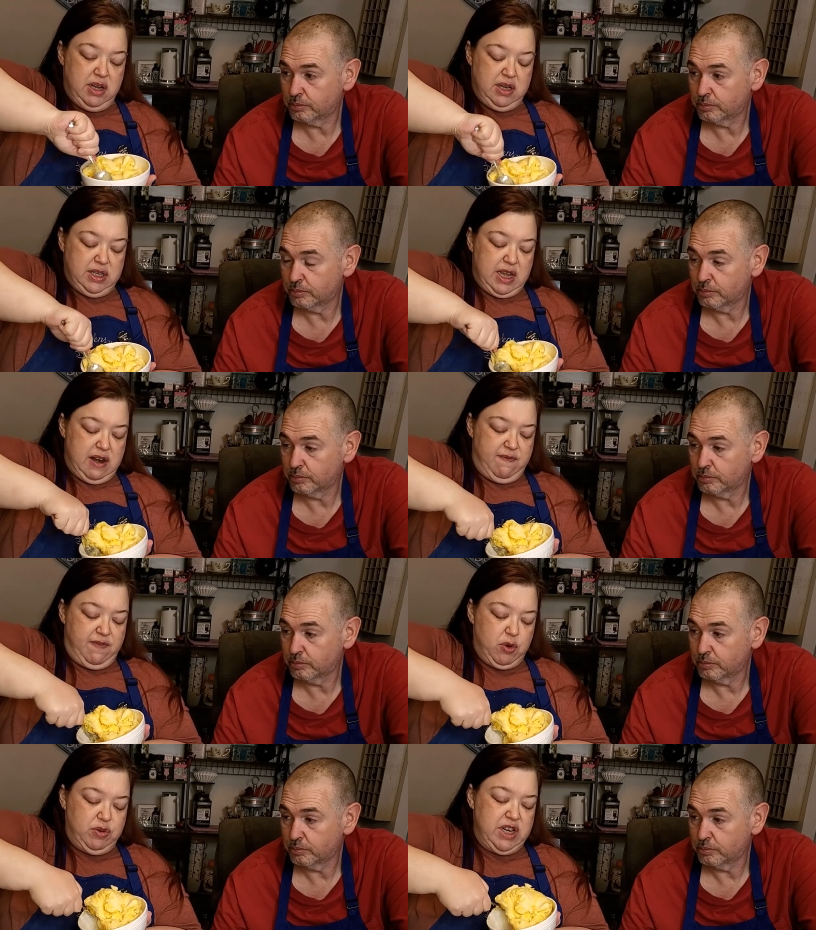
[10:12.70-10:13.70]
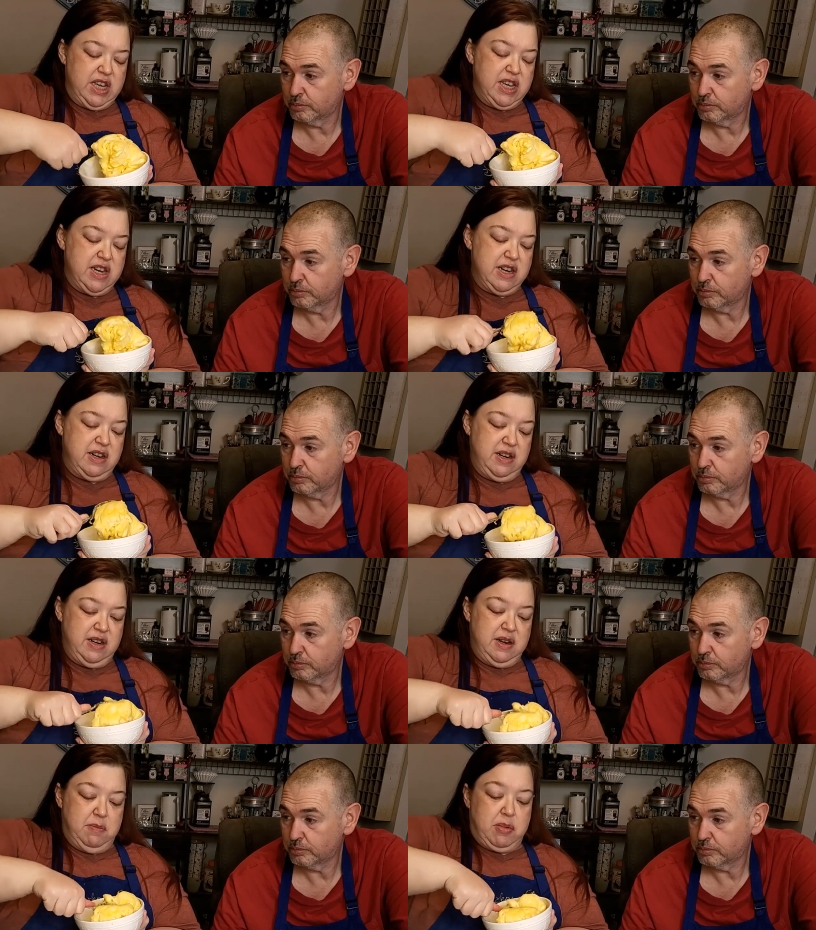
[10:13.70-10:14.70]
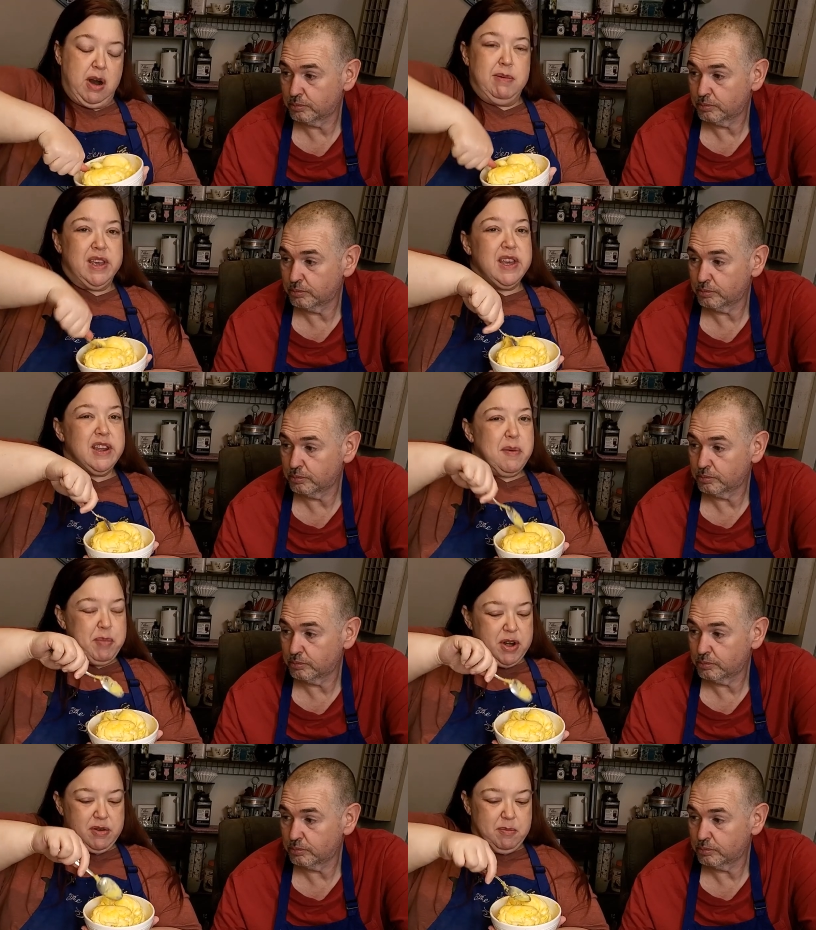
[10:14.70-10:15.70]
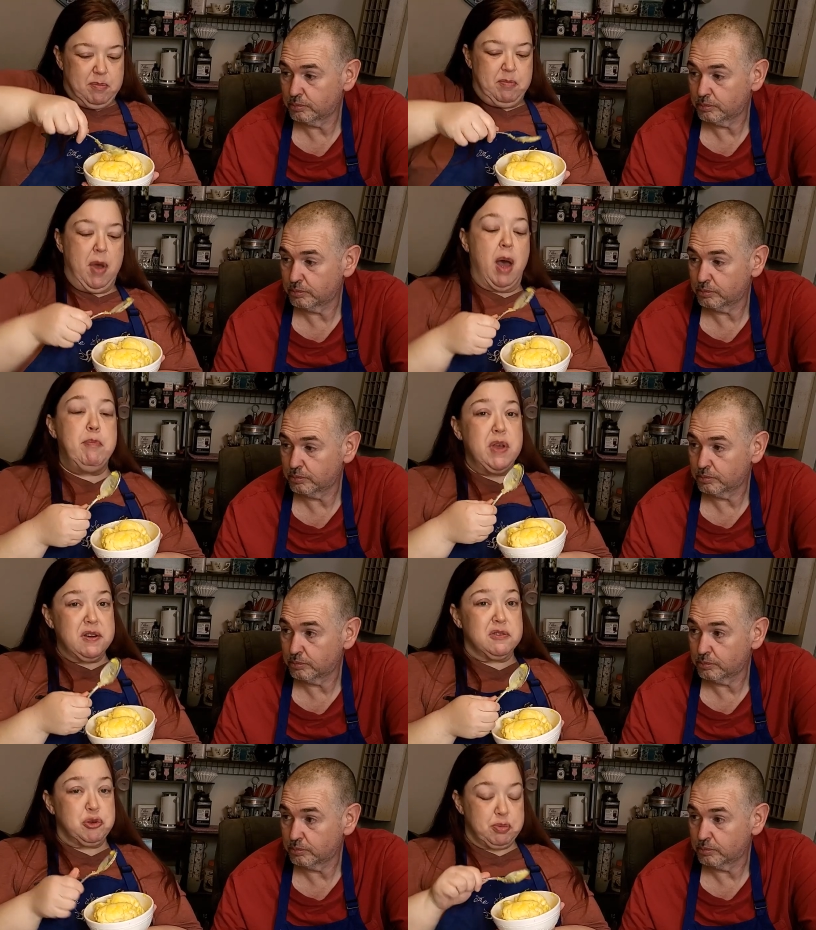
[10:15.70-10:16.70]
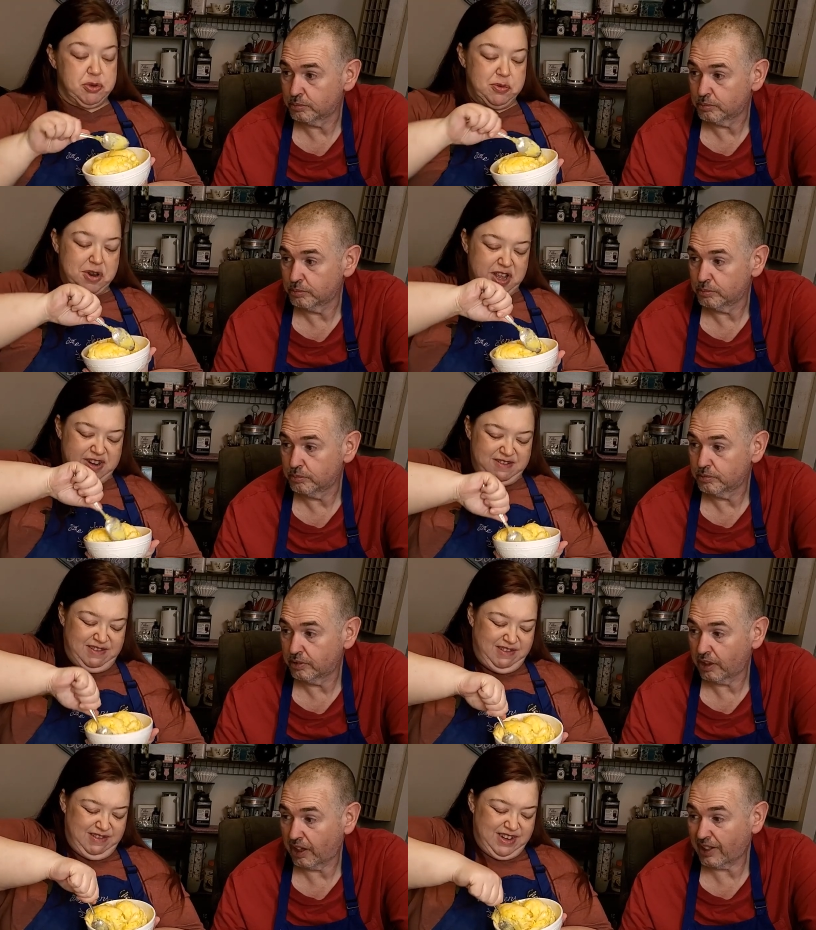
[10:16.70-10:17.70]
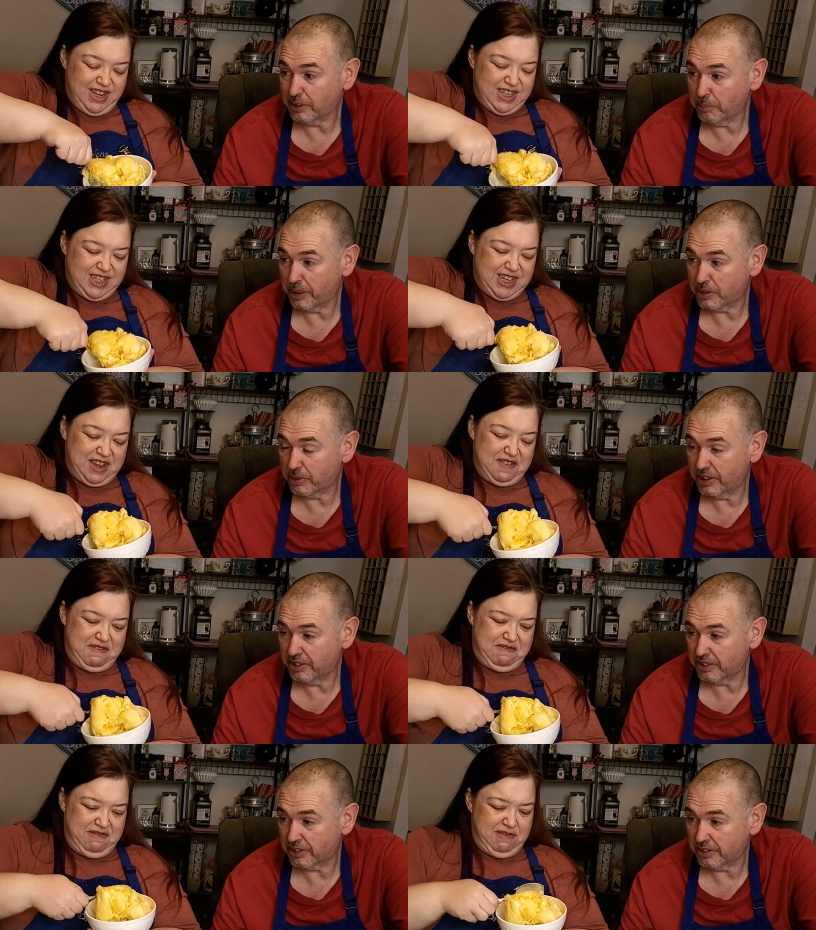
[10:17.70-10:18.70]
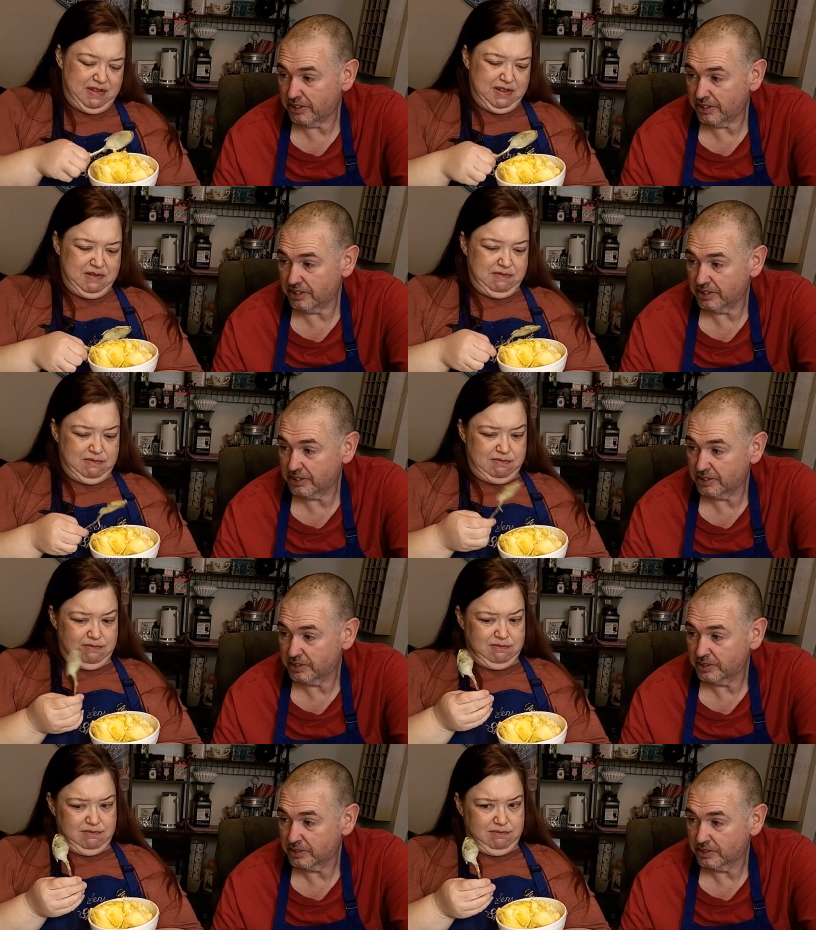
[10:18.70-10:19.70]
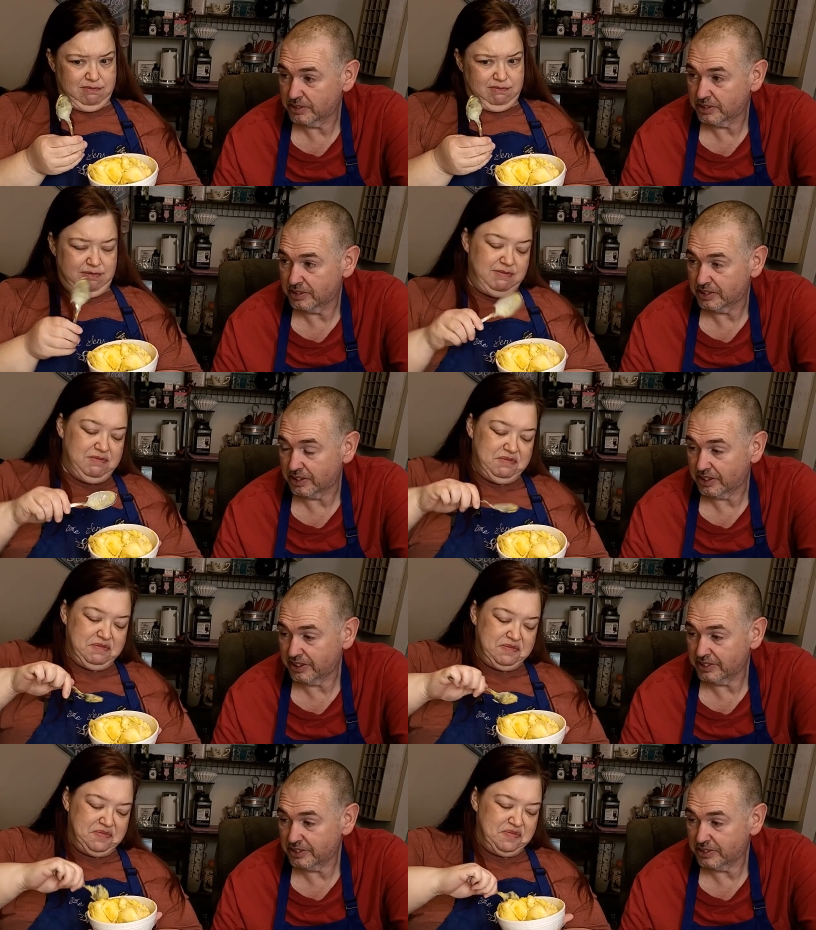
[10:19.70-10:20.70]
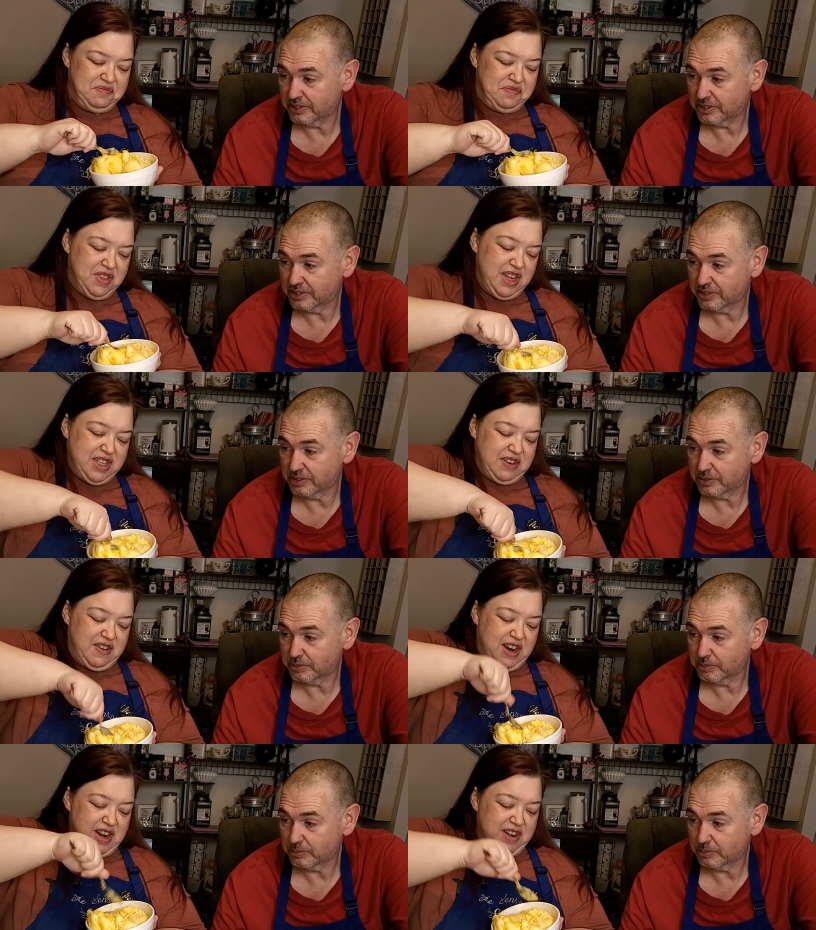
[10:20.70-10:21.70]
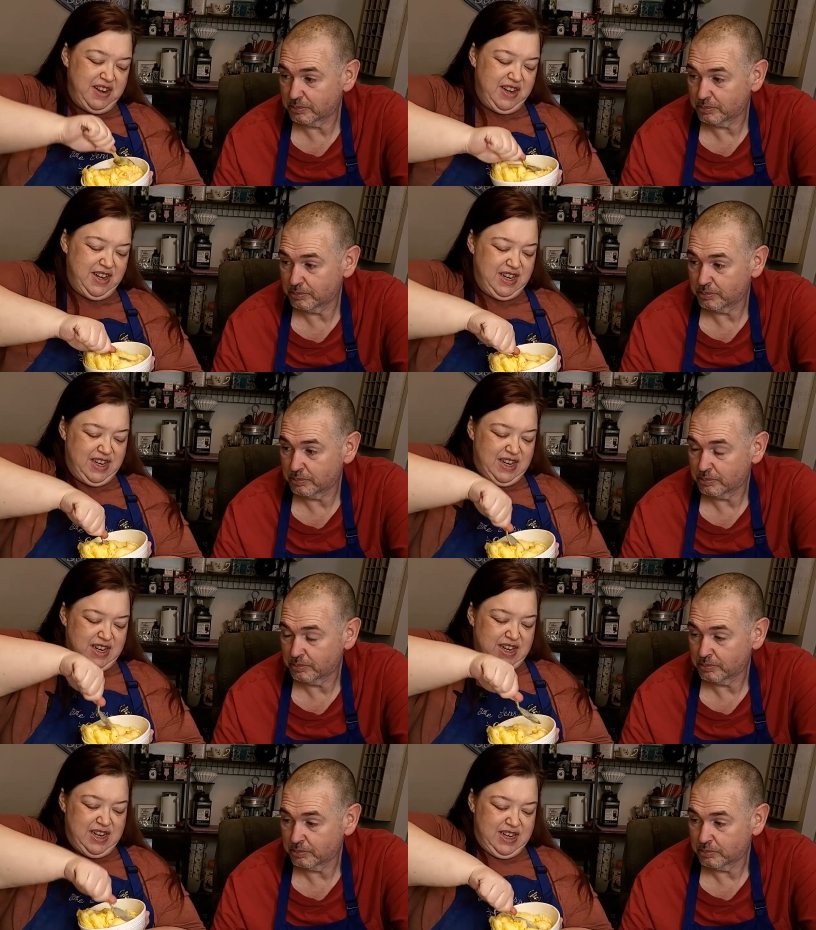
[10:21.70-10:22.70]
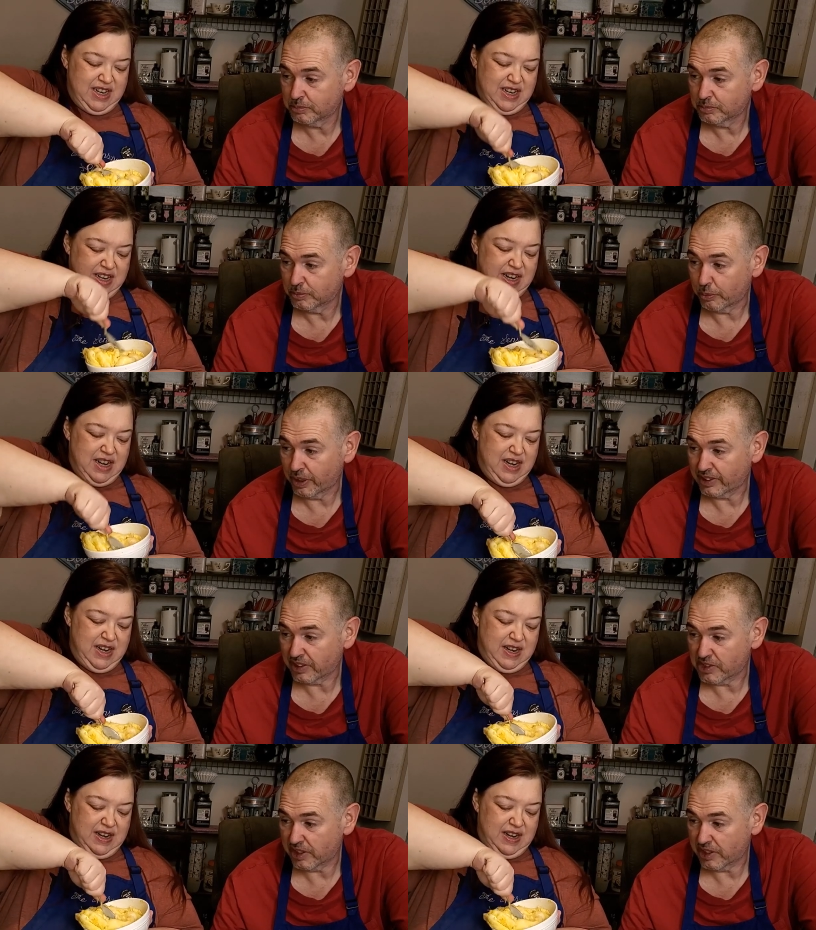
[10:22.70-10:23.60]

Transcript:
Speaker 1: Just kind of fold it in. Probably get a bigger spoon. I've
Speaker 2: got the biggest one in there, I thought.
Speaker 1: All right. That's all right.
Speaker 2: We got that